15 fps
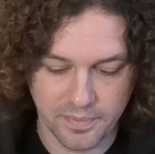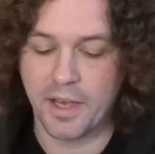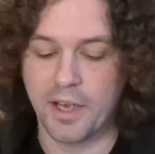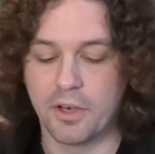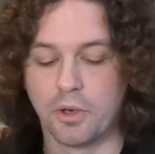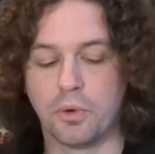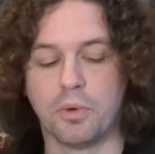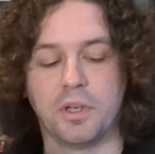
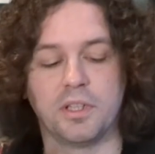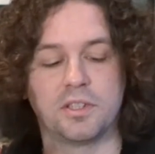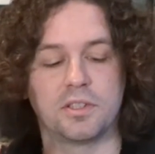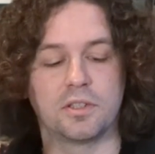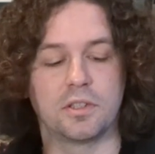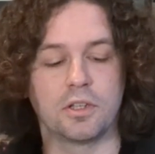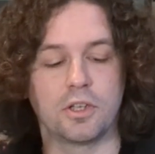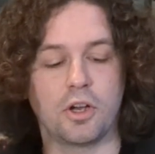I'd
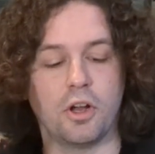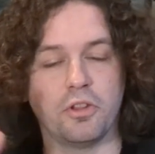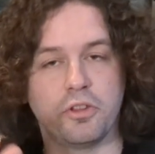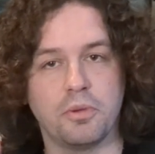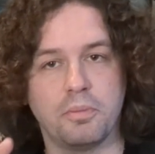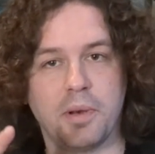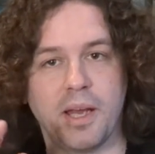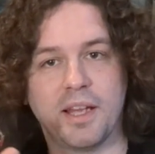always
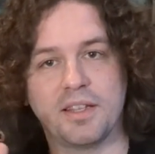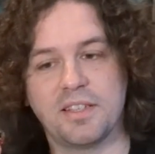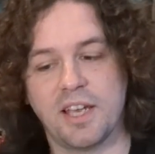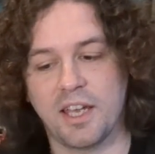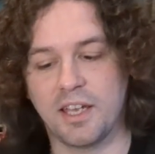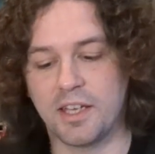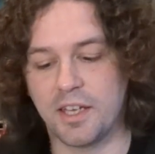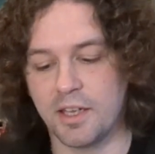contemplated
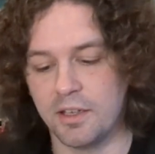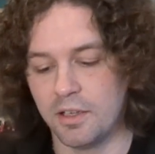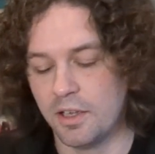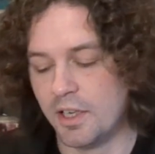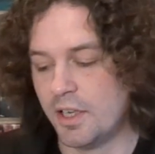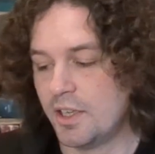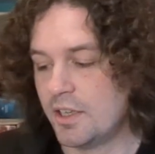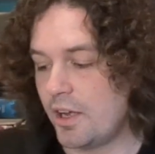taking
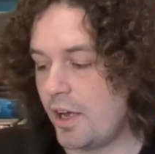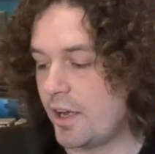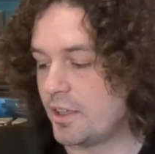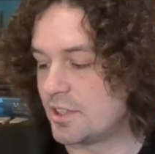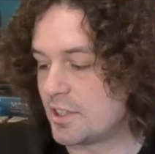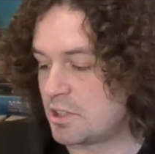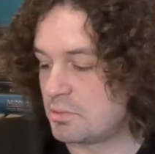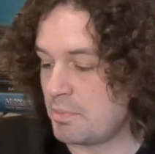
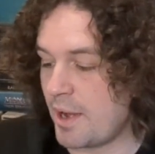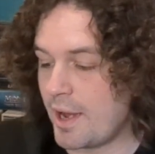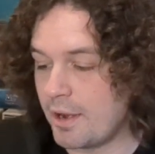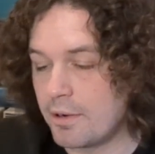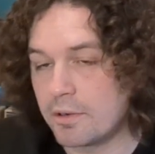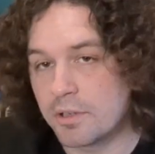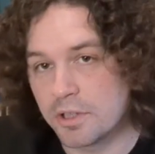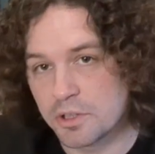
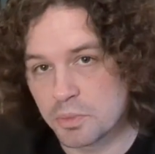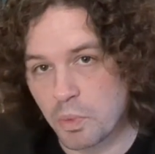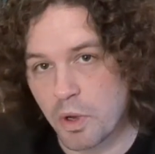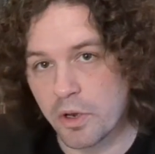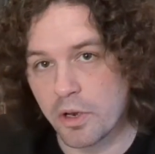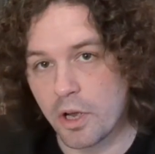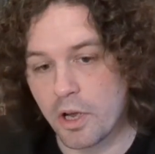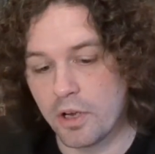Smaug as
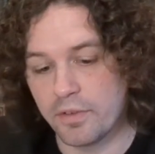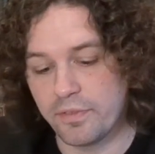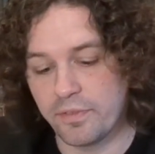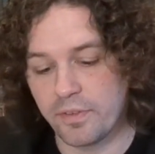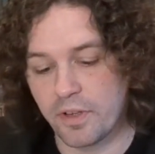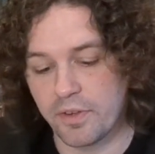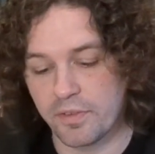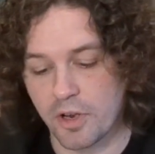one half
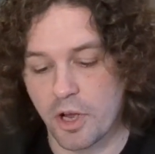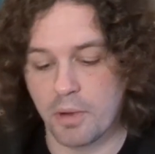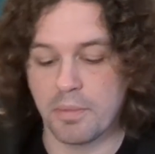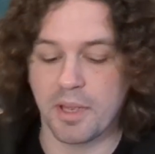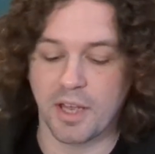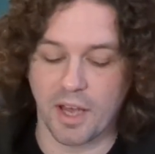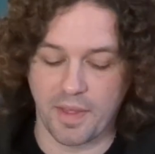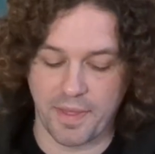of an
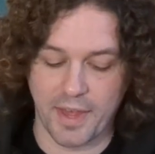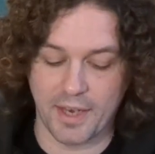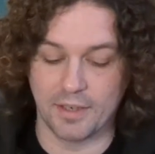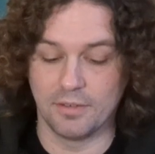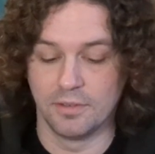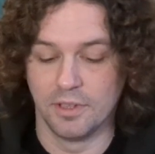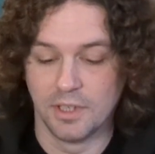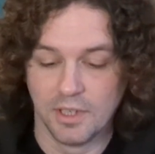army and
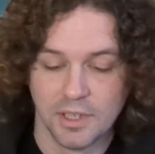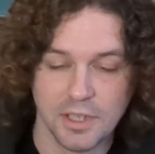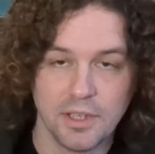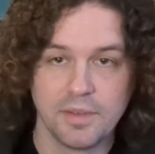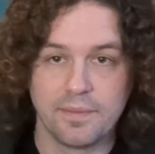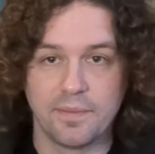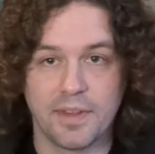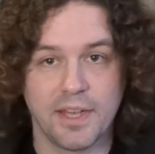then
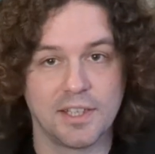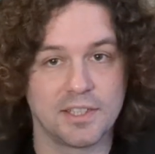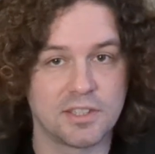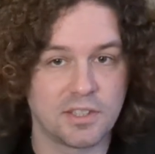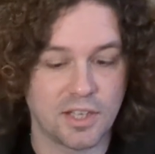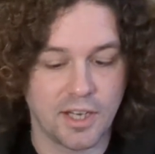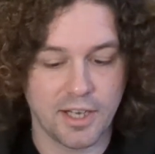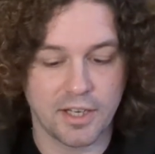
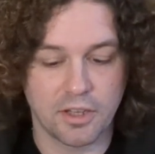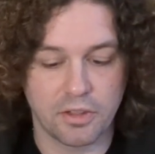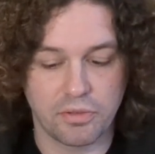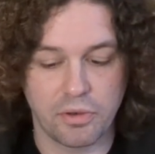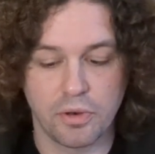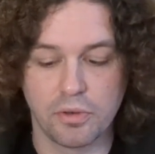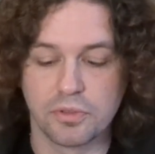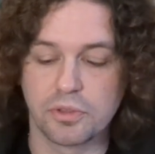this to like a
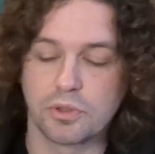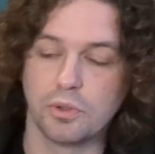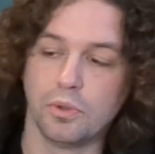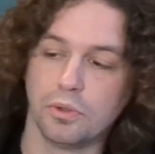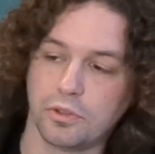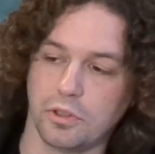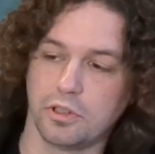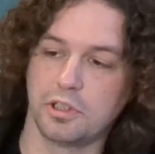Throne of
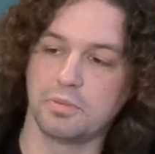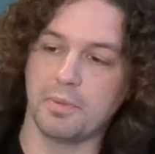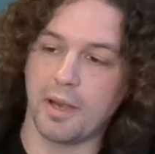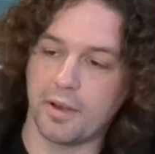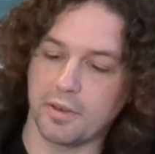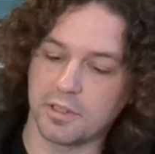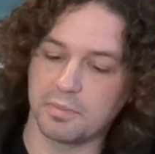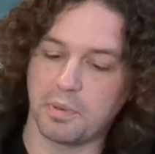Schools or
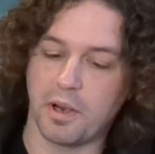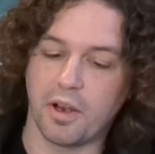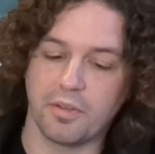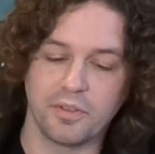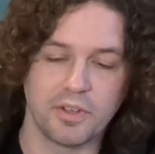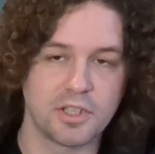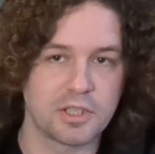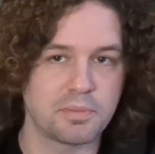Smaug as part
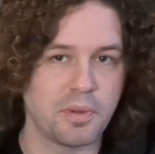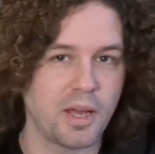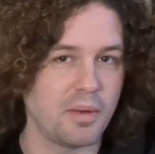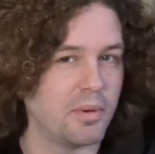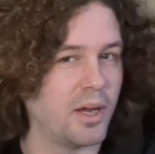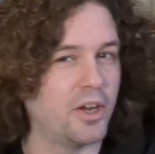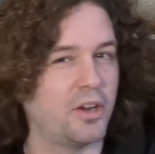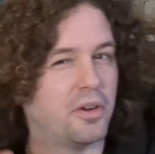of the display,
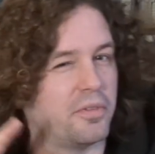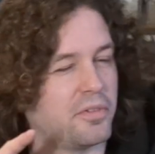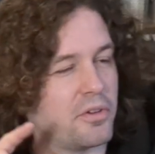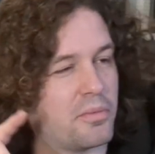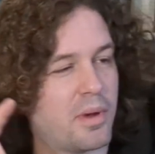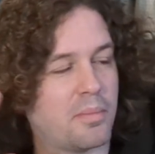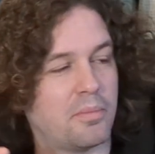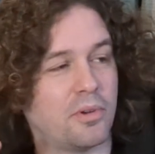but I don't know if you
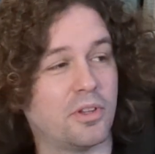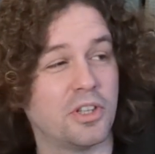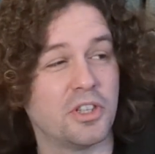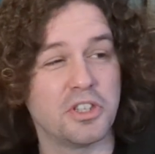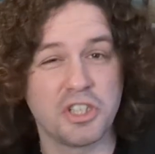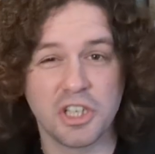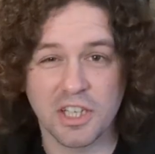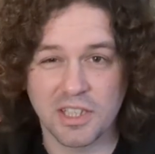remember at the
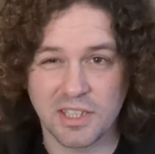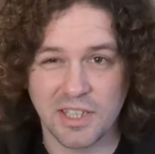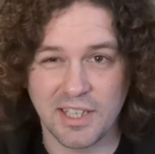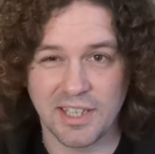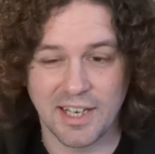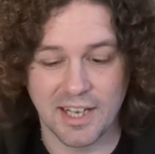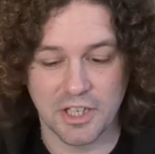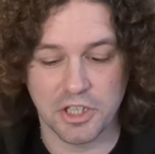
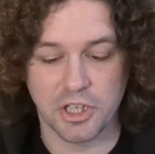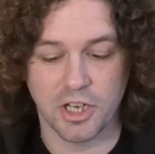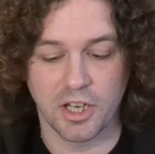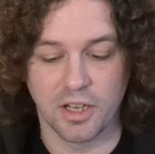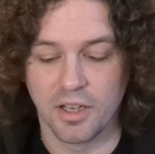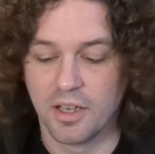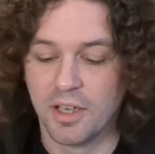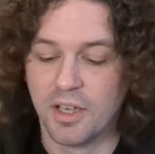GT last
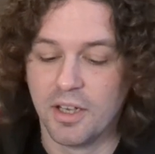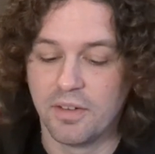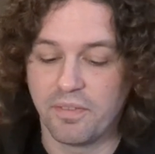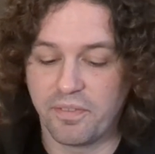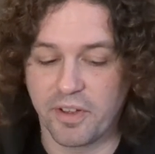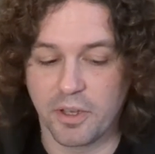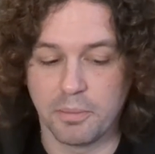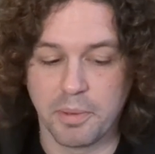year,
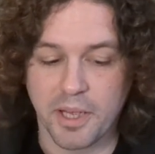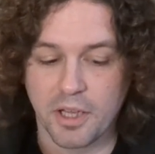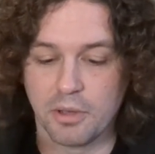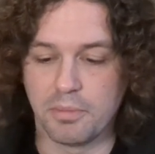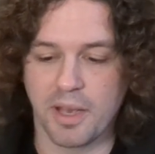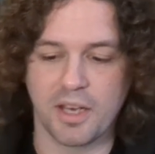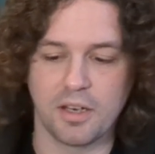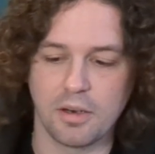Phil Beale
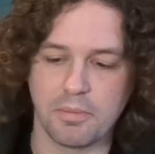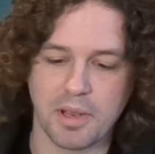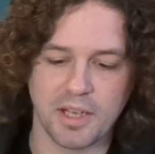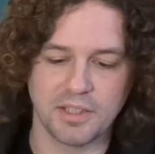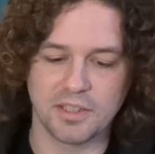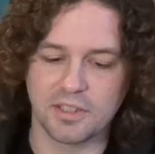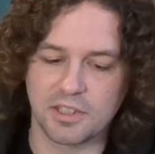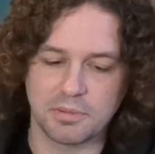made an
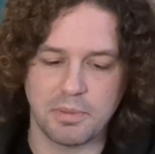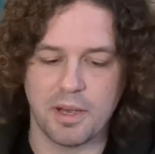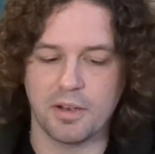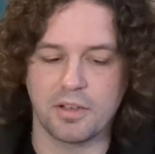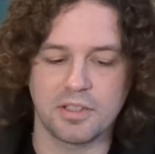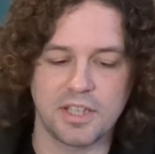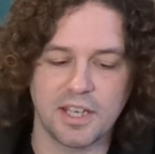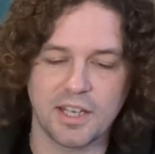amazing
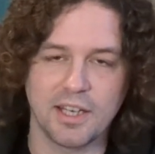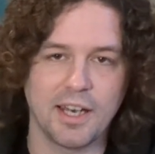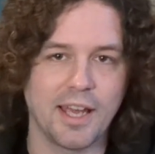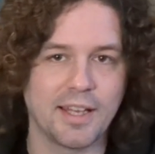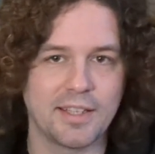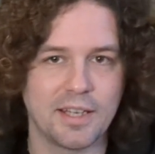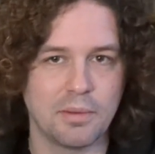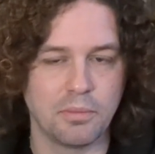Smaug Attack and
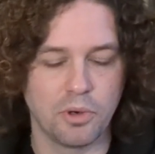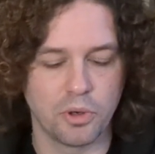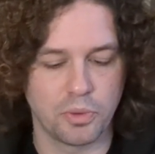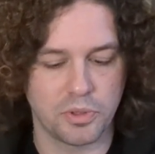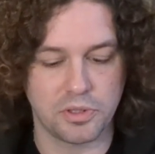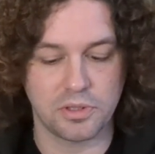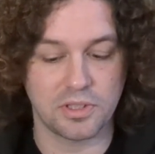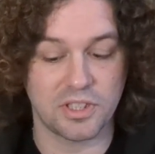Lake Town board,
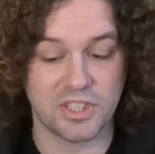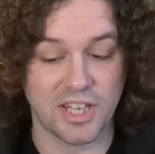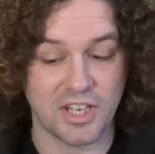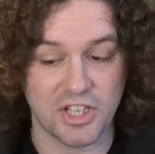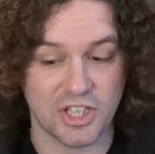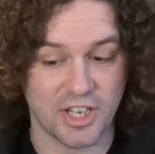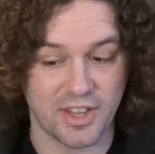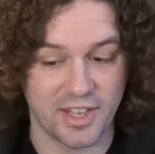which was
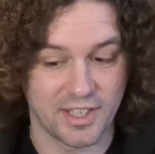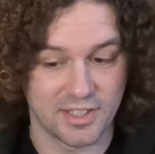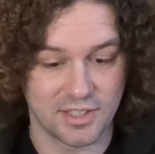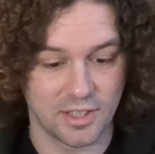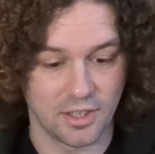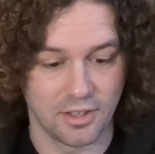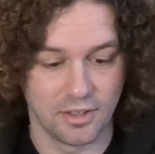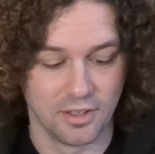essentially this,
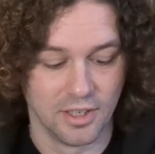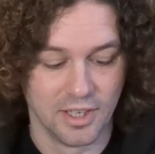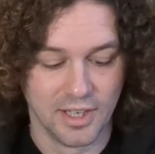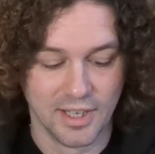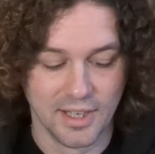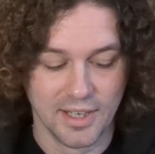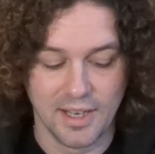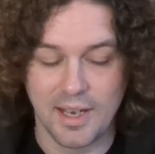and
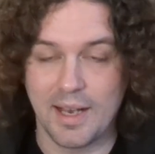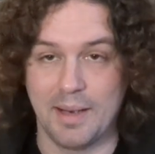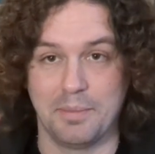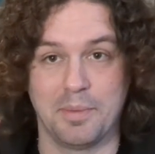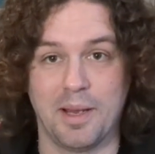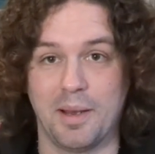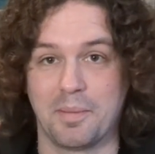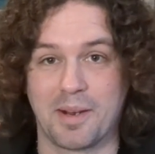
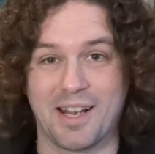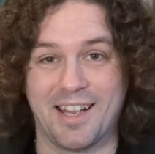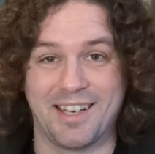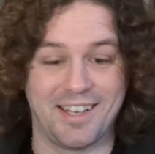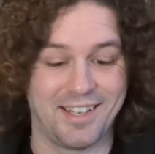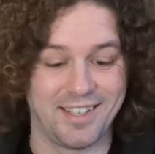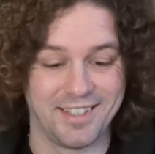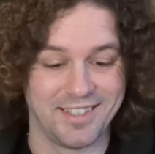I'm glad
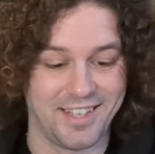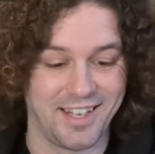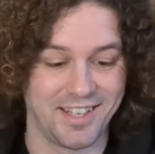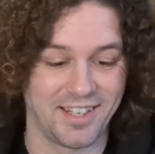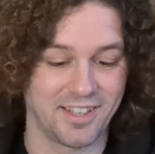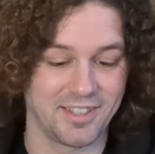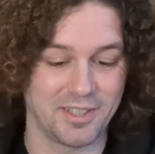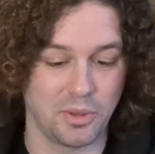I didn't take
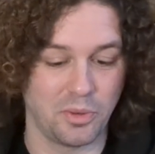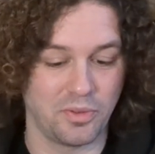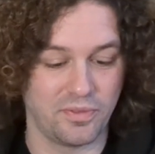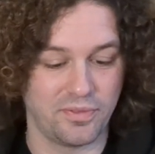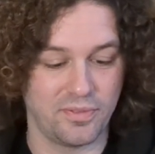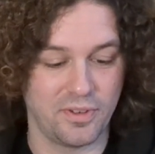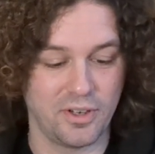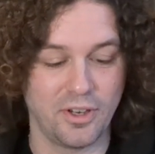it because I would
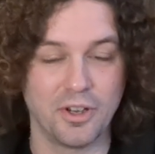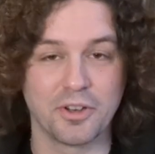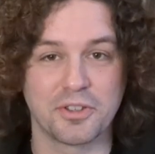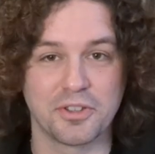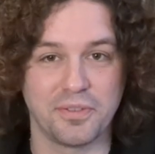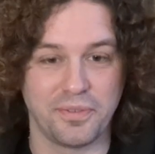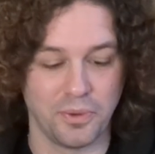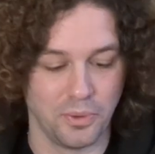have looked
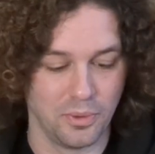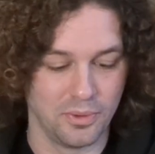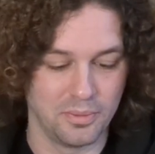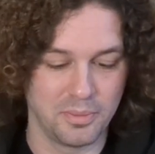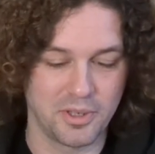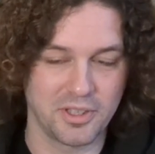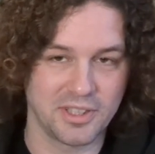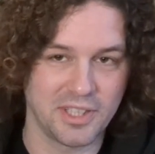a fool
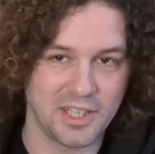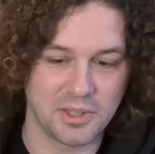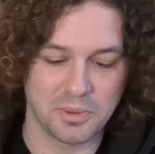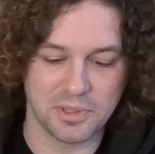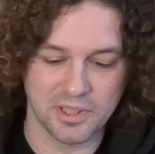because his was